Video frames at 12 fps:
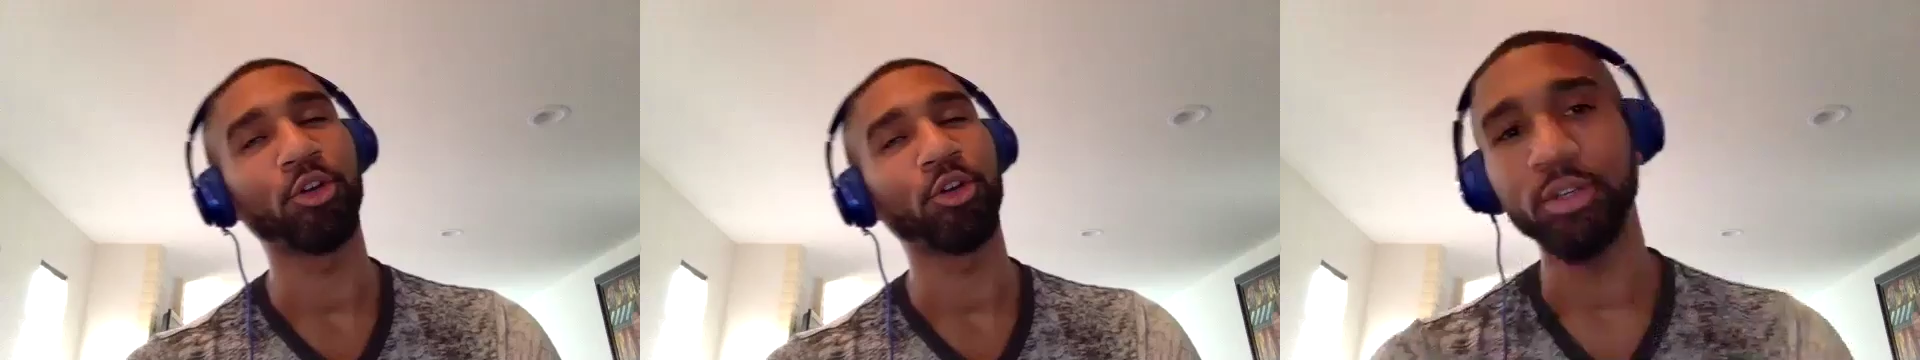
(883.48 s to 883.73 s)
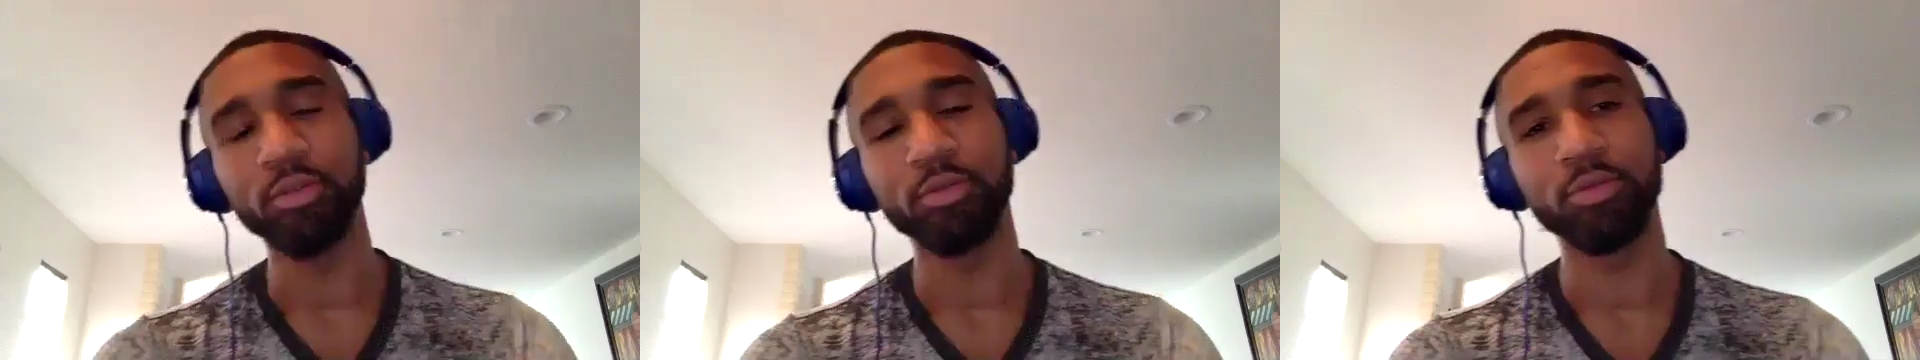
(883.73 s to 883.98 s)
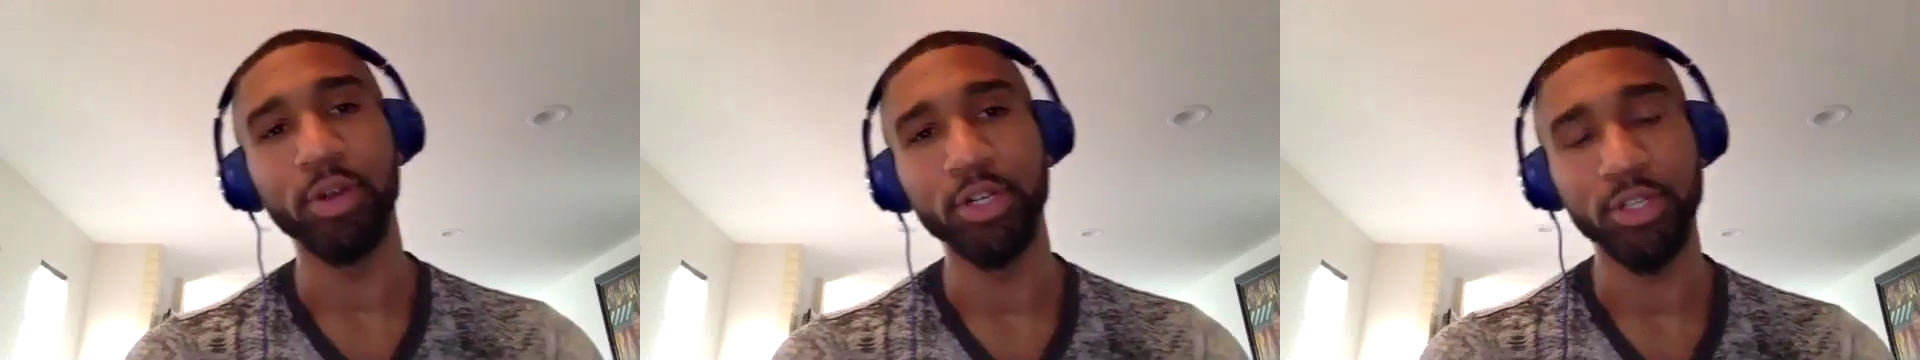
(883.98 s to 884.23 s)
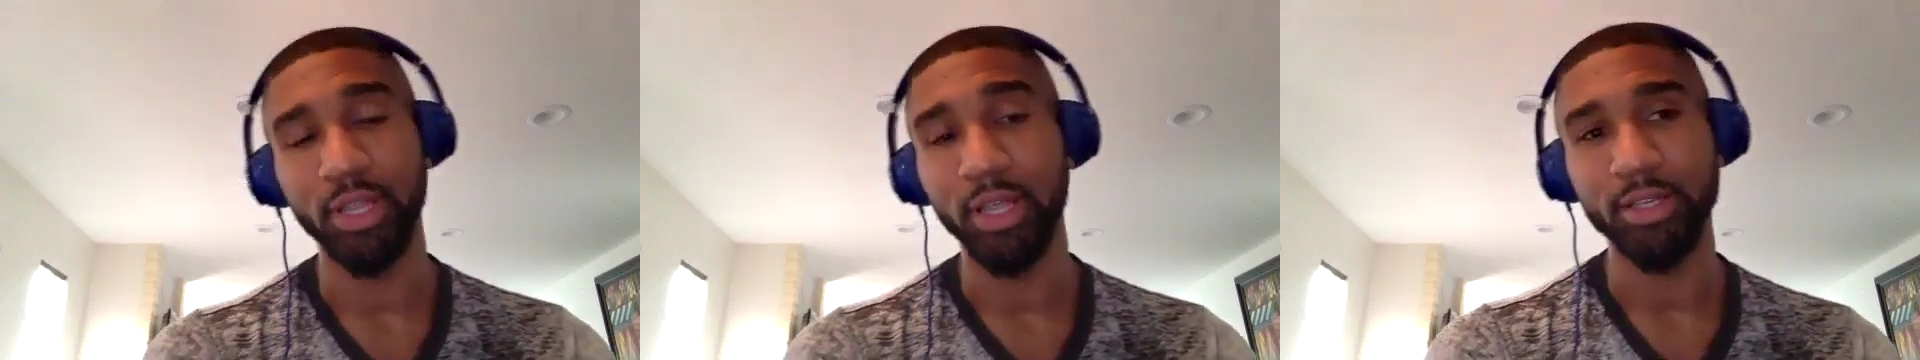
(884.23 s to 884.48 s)
question,
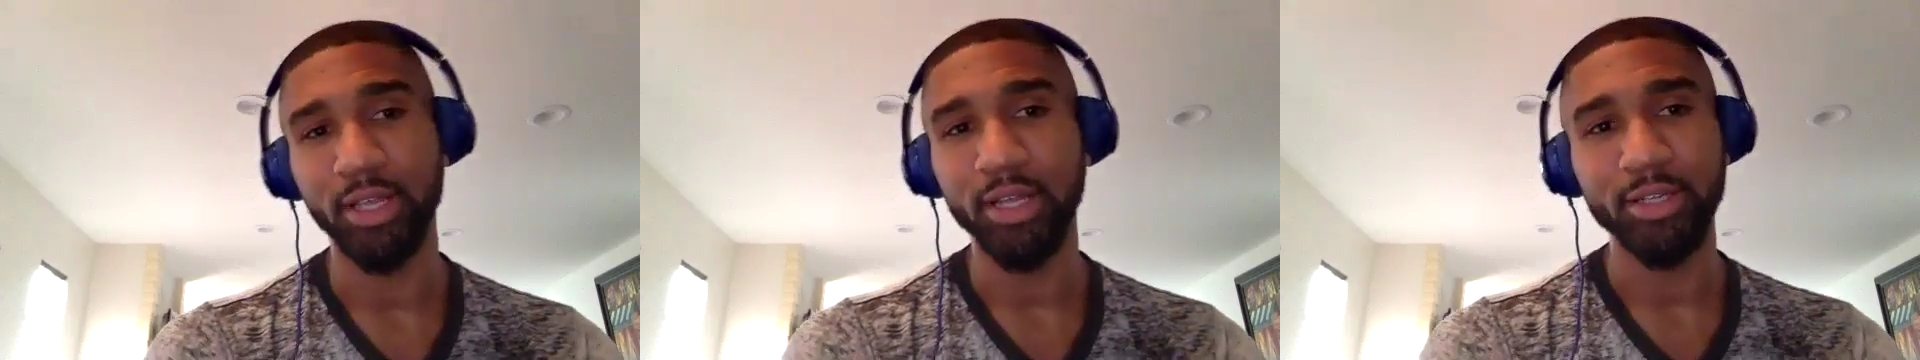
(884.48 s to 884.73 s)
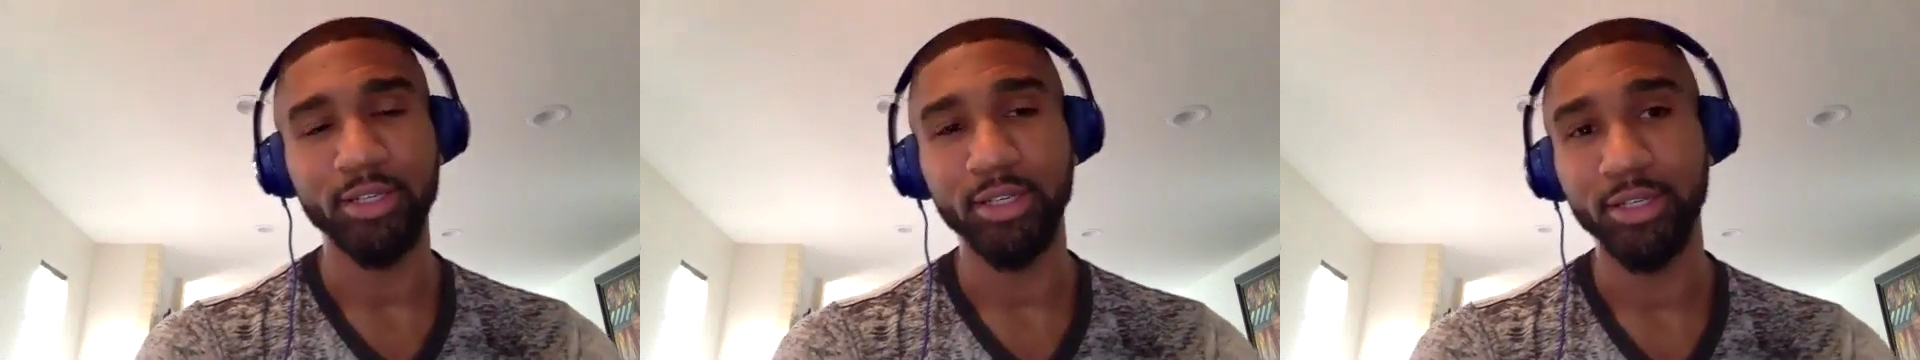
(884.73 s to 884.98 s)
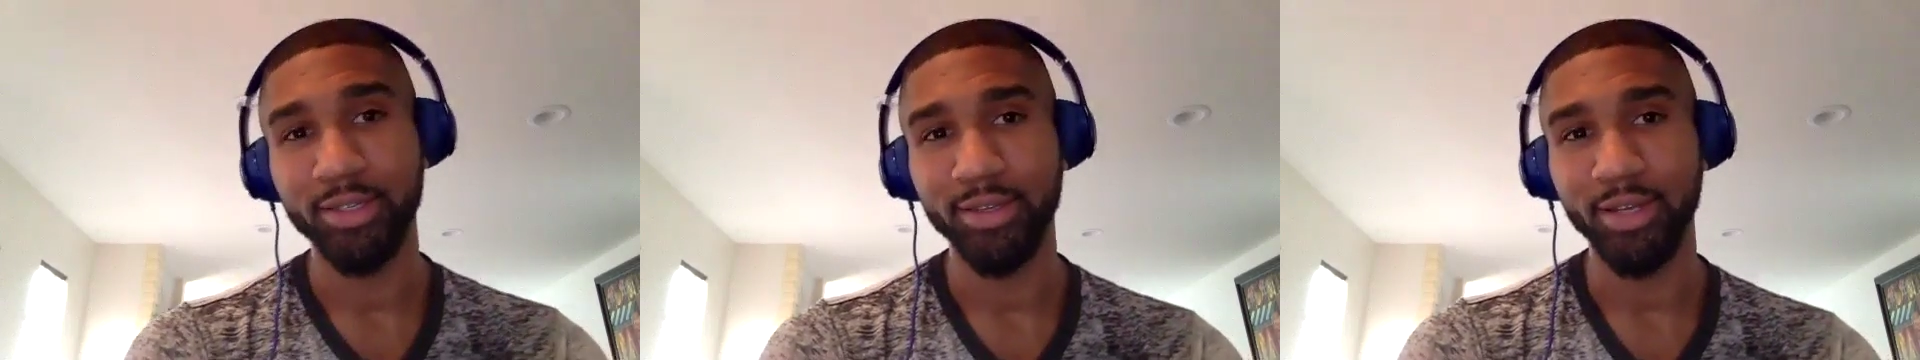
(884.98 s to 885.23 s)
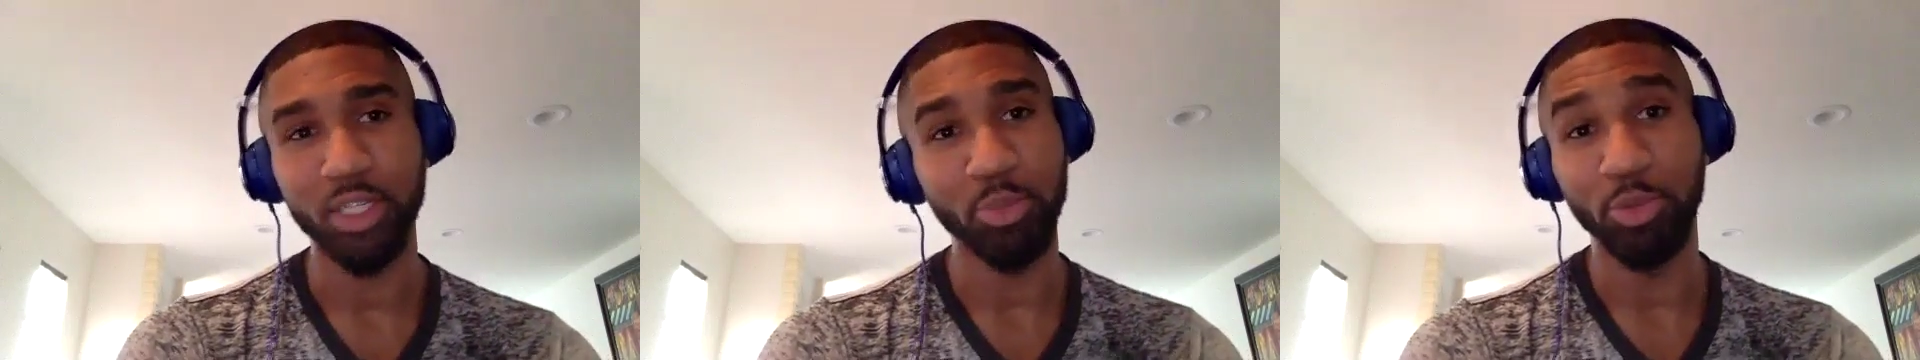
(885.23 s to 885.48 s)
Rich.
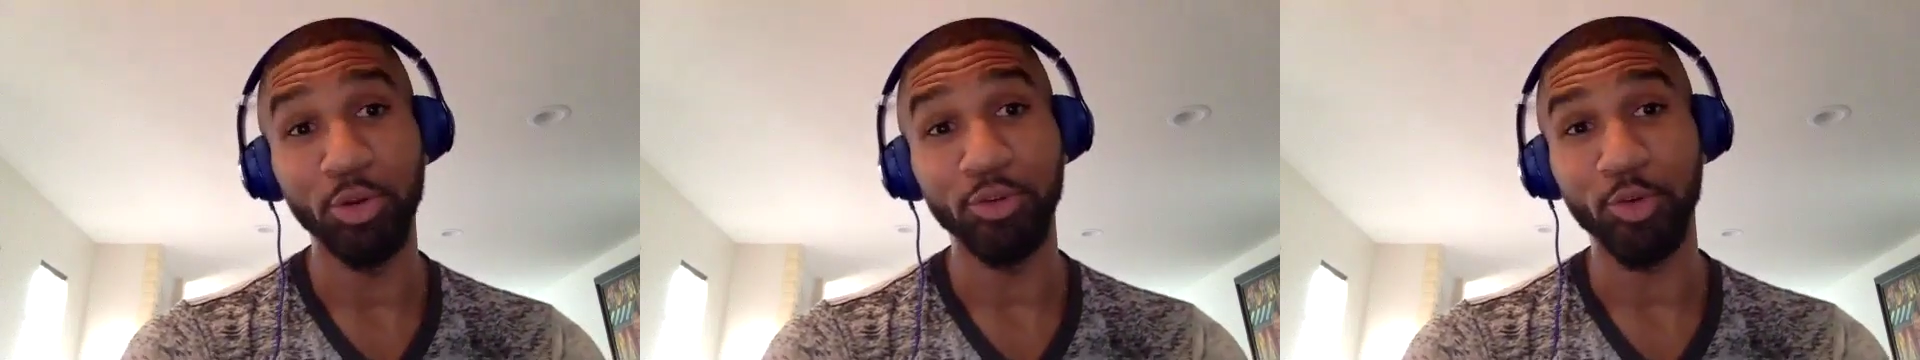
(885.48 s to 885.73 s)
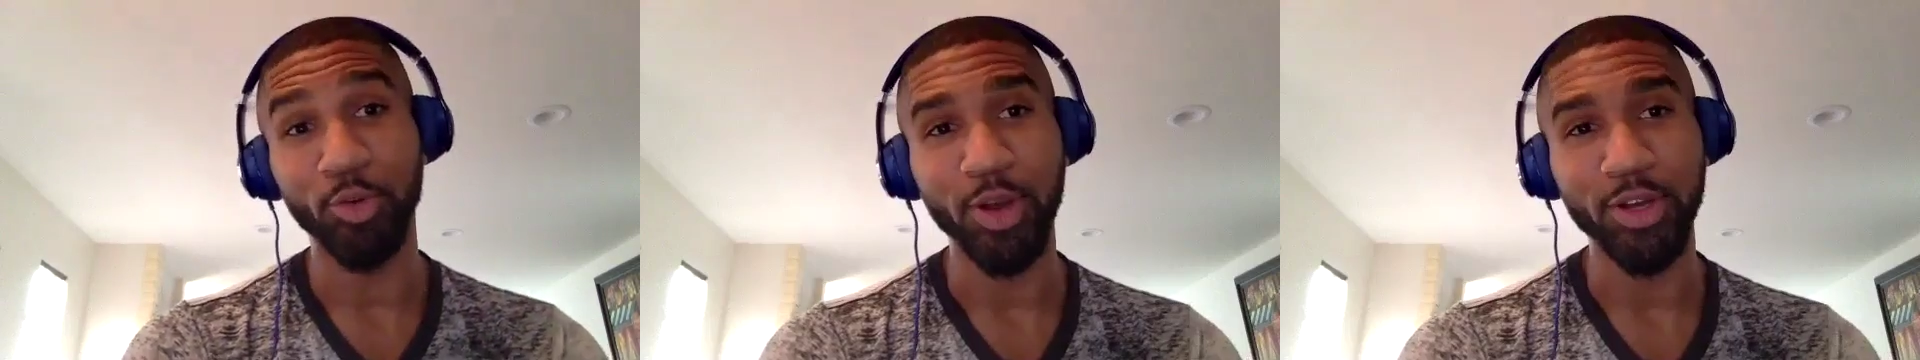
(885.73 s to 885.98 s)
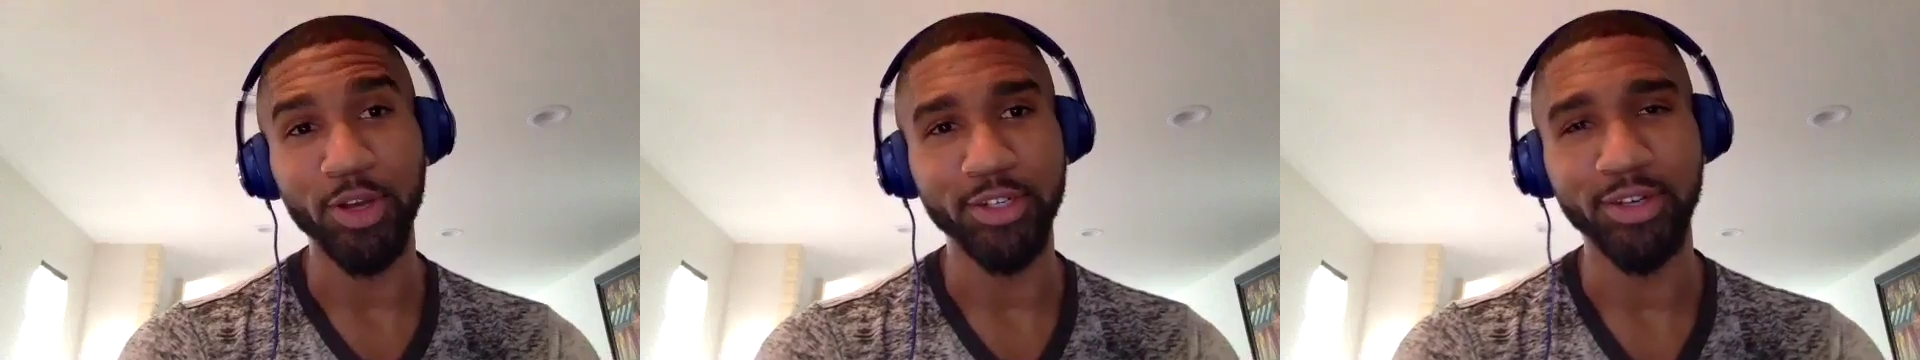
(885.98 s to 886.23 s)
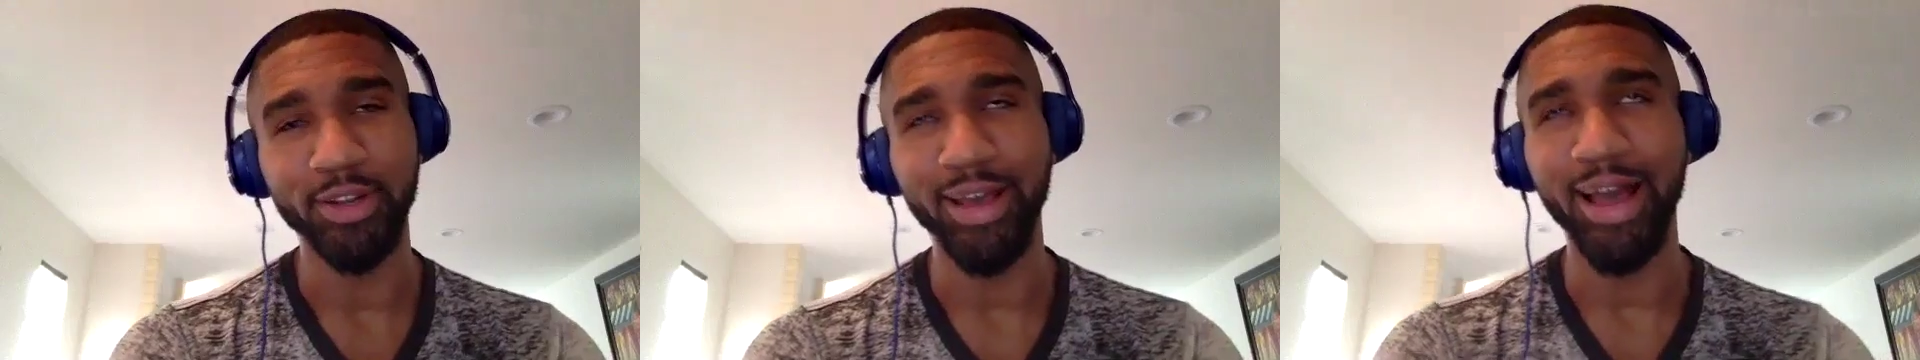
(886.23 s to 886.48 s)
That's a beautiful question.